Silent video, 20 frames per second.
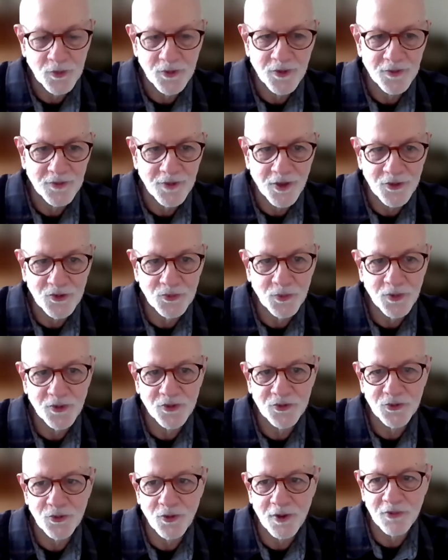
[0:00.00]
That's where the
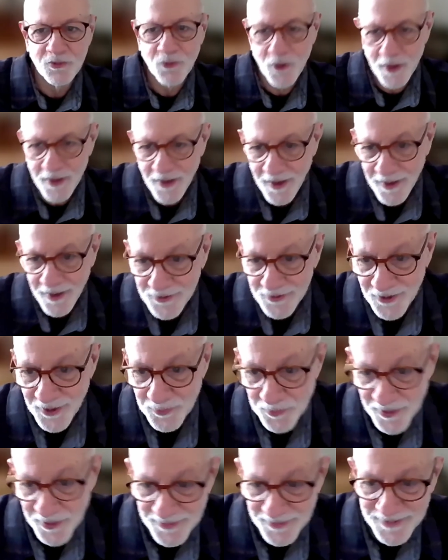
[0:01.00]
software guys come
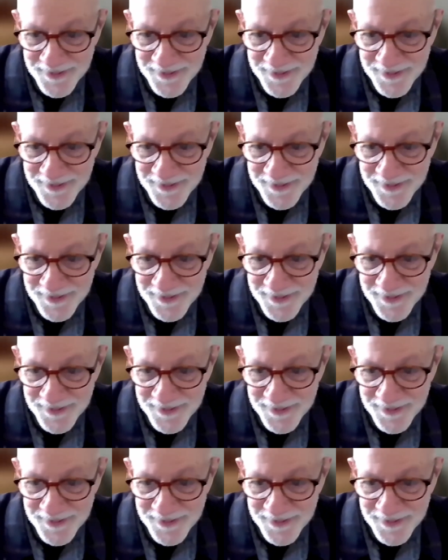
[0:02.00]
in.